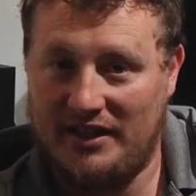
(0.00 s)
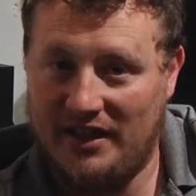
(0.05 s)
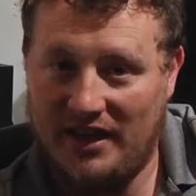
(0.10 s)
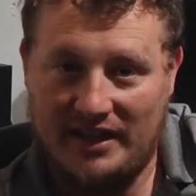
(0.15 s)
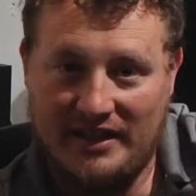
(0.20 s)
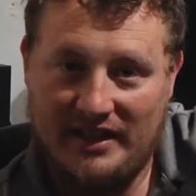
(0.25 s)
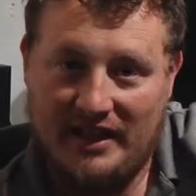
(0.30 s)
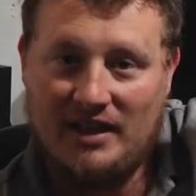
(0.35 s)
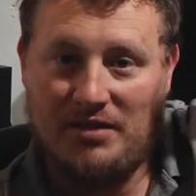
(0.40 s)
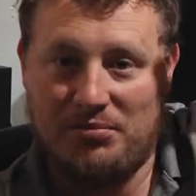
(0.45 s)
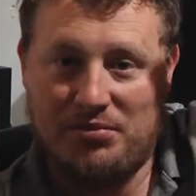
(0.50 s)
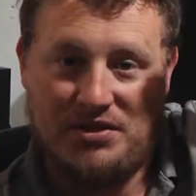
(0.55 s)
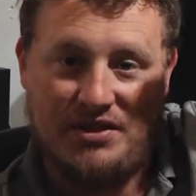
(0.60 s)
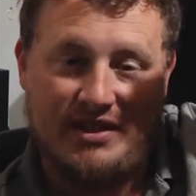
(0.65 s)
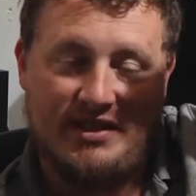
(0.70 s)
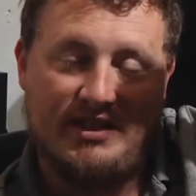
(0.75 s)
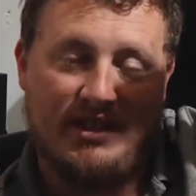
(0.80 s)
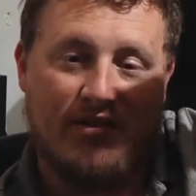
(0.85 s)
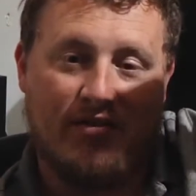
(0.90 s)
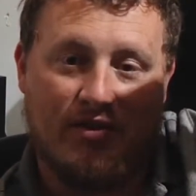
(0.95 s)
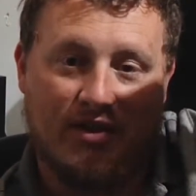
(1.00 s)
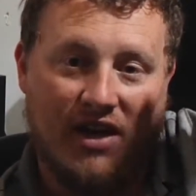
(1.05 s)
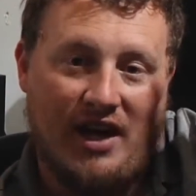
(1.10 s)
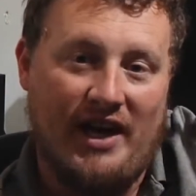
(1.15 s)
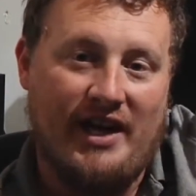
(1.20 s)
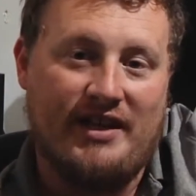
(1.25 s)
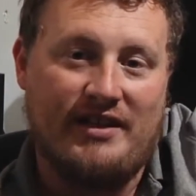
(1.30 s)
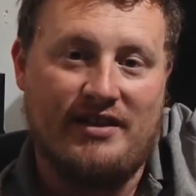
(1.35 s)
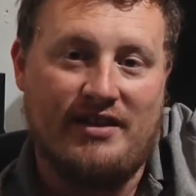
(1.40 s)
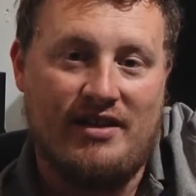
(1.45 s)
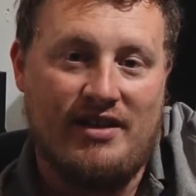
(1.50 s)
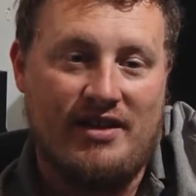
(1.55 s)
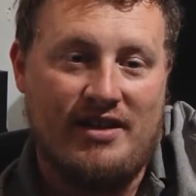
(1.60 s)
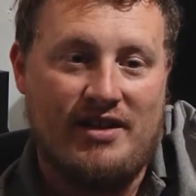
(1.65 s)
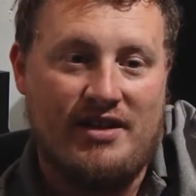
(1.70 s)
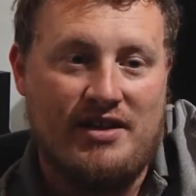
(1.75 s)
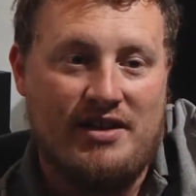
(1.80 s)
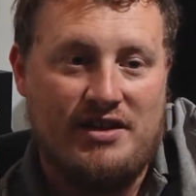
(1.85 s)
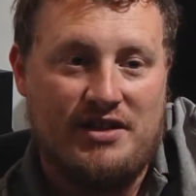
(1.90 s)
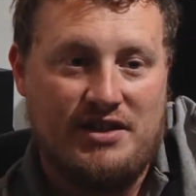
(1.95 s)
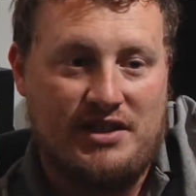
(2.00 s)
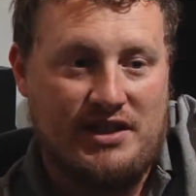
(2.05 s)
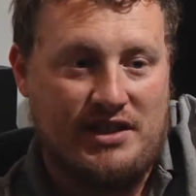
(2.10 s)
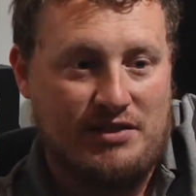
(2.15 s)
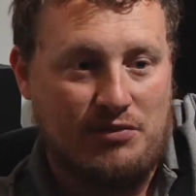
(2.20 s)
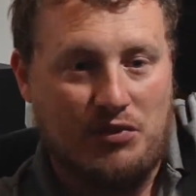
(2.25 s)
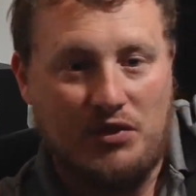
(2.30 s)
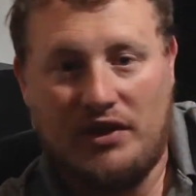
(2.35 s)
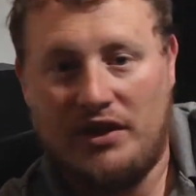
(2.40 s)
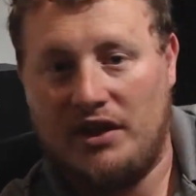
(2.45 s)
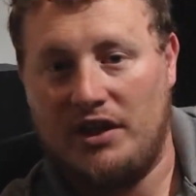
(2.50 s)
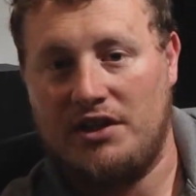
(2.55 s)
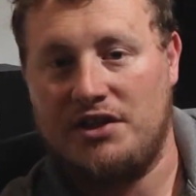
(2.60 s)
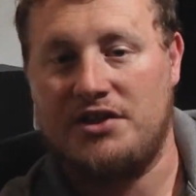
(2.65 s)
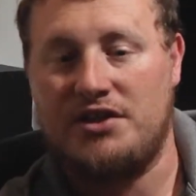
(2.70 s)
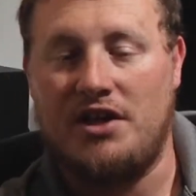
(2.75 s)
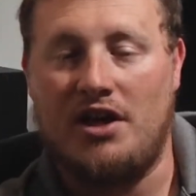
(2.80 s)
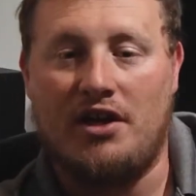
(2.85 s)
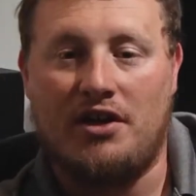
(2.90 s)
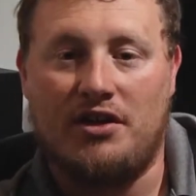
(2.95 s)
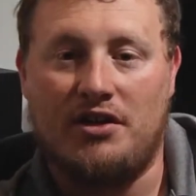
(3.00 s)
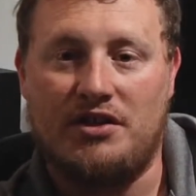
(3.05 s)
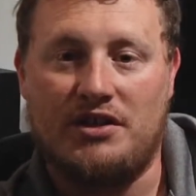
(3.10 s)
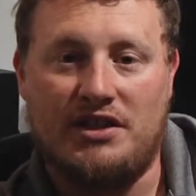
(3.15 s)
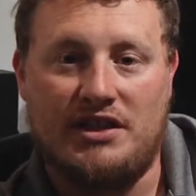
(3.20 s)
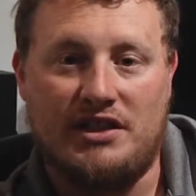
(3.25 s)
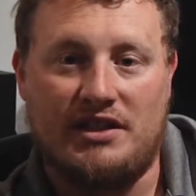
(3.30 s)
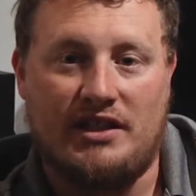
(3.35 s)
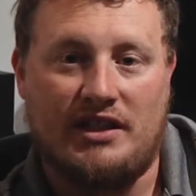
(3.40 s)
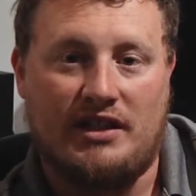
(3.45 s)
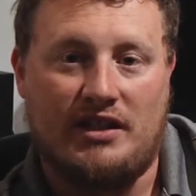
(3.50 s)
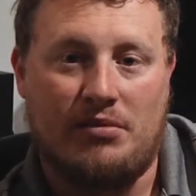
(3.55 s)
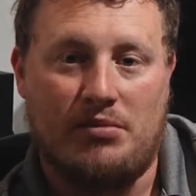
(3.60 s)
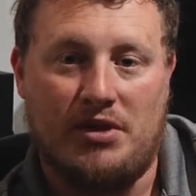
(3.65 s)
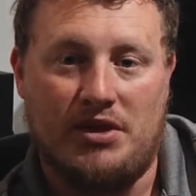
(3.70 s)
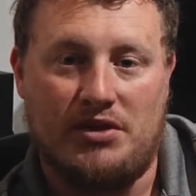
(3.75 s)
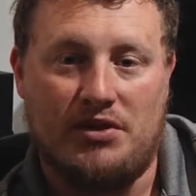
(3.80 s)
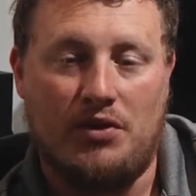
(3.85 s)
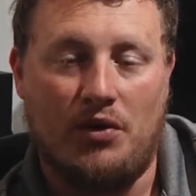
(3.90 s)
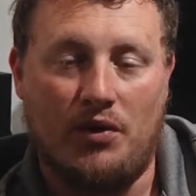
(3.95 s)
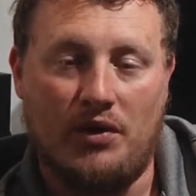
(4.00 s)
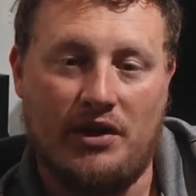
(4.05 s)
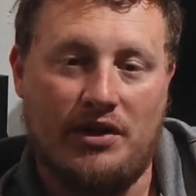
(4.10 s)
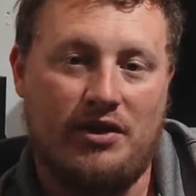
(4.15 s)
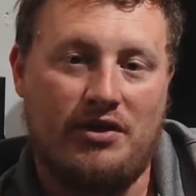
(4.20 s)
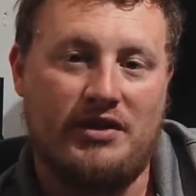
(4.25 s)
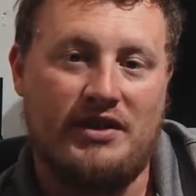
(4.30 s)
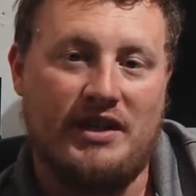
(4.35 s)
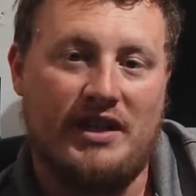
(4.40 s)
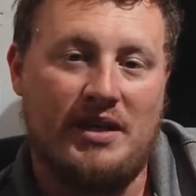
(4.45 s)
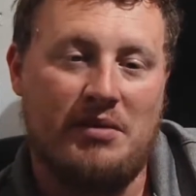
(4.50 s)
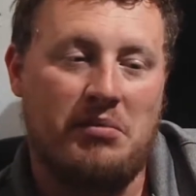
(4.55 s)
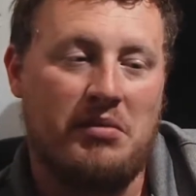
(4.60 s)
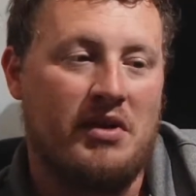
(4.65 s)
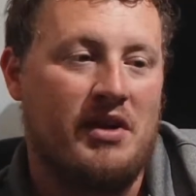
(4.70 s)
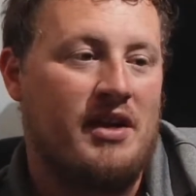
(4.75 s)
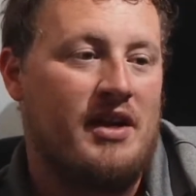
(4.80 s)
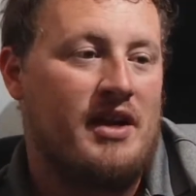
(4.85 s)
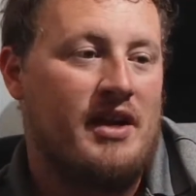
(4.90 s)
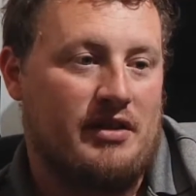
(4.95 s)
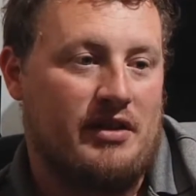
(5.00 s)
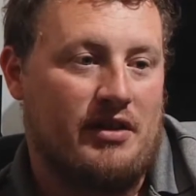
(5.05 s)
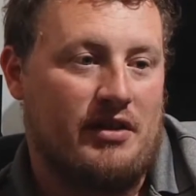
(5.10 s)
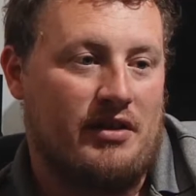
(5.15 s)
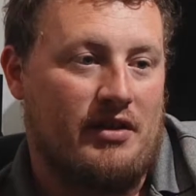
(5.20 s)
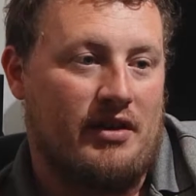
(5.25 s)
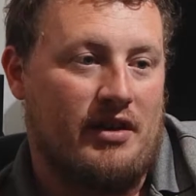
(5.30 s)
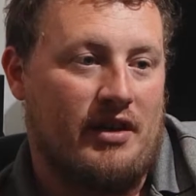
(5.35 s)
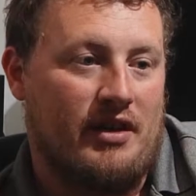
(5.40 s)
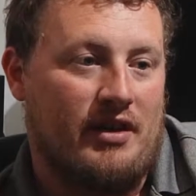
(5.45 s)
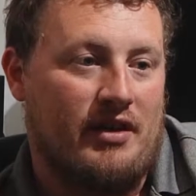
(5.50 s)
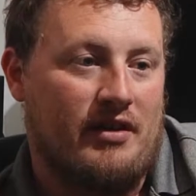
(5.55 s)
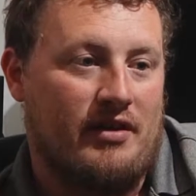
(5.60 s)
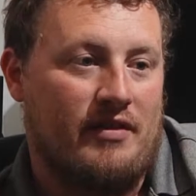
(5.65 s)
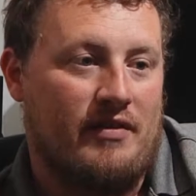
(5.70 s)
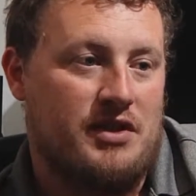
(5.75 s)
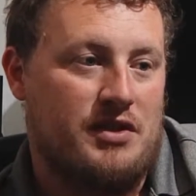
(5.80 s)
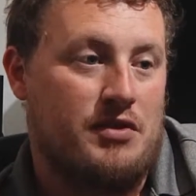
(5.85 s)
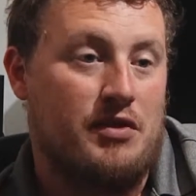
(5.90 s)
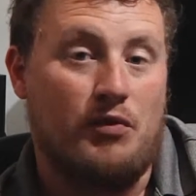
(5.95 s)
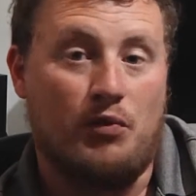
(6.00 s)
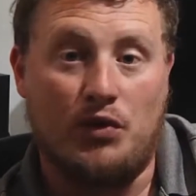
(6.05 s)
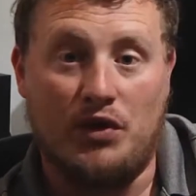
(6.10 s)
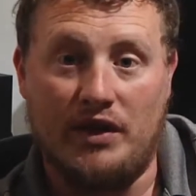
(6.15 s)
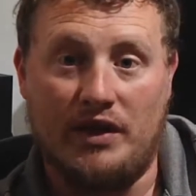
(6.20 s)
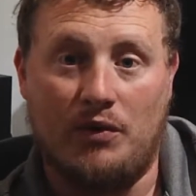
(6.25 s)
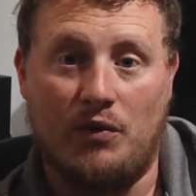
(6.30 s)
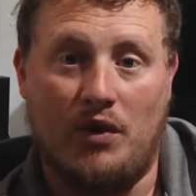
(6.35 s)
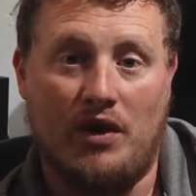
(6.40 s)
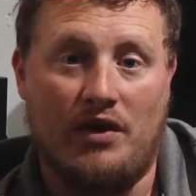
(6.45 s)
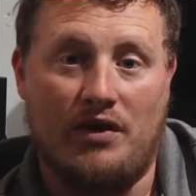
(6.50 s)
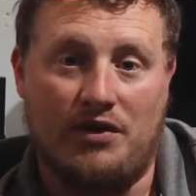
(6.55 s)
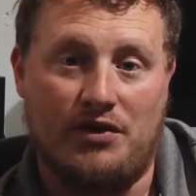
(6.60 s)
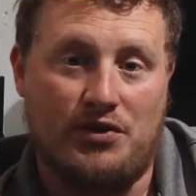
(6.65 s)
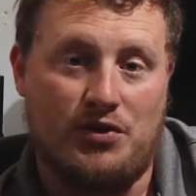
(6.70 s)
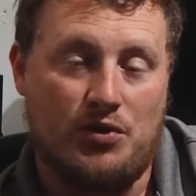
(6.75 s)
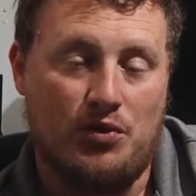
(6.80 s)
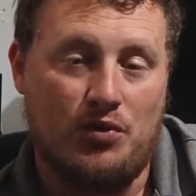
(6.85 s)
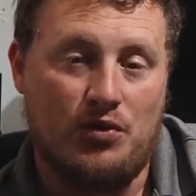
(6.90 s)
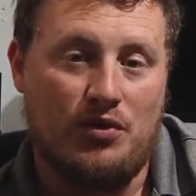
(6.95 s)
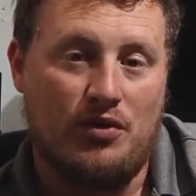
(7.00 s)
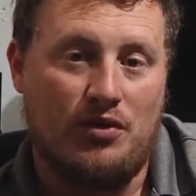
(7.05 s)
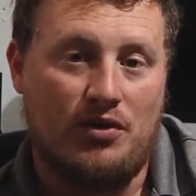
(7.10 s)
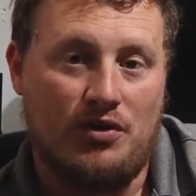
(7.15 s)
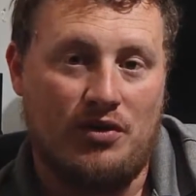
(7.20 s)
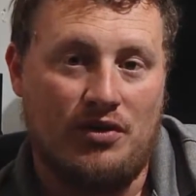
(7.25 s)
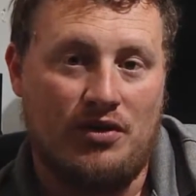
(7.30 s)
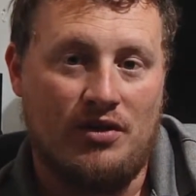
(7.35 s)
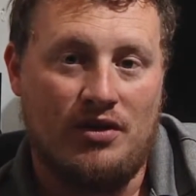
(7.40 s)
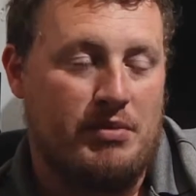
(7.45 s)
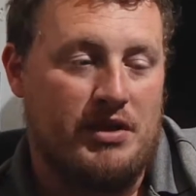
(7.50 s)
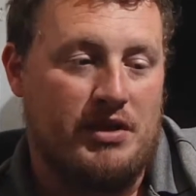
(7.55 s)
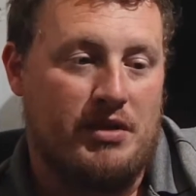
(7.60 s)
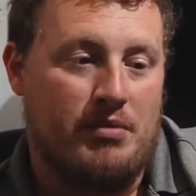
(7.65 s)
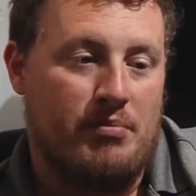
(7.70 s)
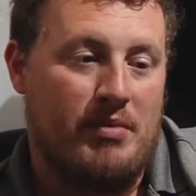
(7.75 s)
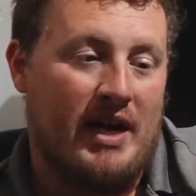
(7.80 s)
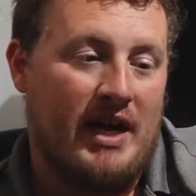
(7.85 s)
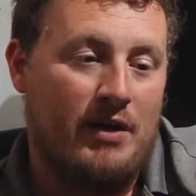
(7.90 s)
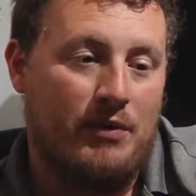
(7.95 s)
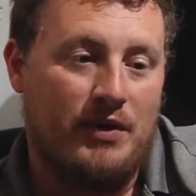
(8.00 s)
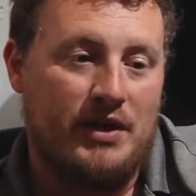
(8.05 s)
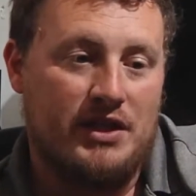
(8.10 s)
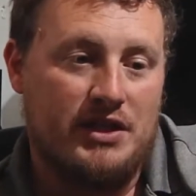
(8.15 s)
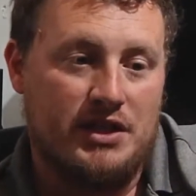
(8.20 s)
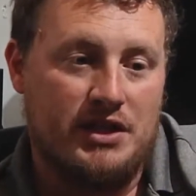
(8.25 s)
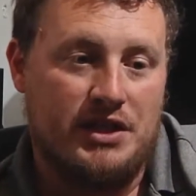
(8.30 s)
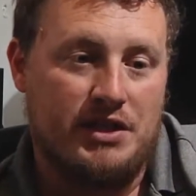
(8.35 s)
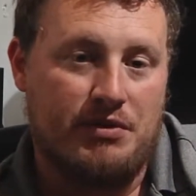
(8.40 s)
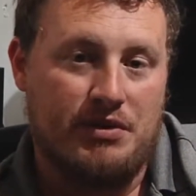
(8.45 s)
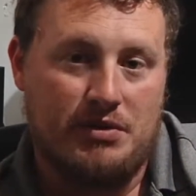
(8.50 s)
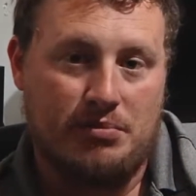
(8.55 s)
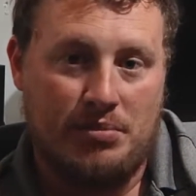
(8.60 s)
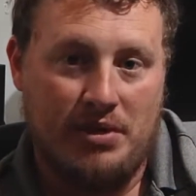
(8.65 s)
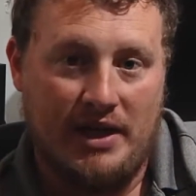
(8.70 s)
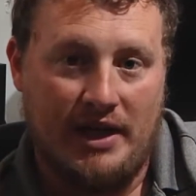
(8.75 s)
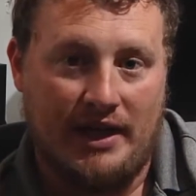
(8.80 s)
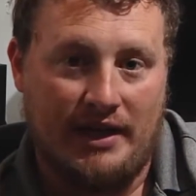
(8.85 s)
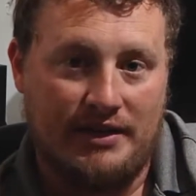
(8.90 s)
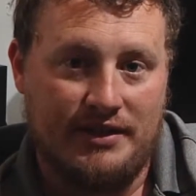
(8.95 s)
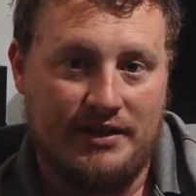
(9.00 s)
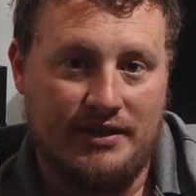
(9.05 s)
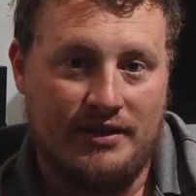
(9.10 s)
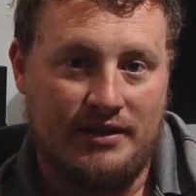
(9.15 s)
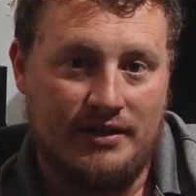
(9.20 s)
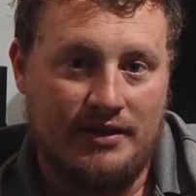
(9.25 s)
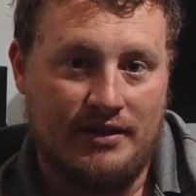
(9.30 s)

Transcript: the 98th percentile for height. She's really good at soccer. She's like the best goalie on her team. Her uh, she's doing really well in school. But the main reason she was picked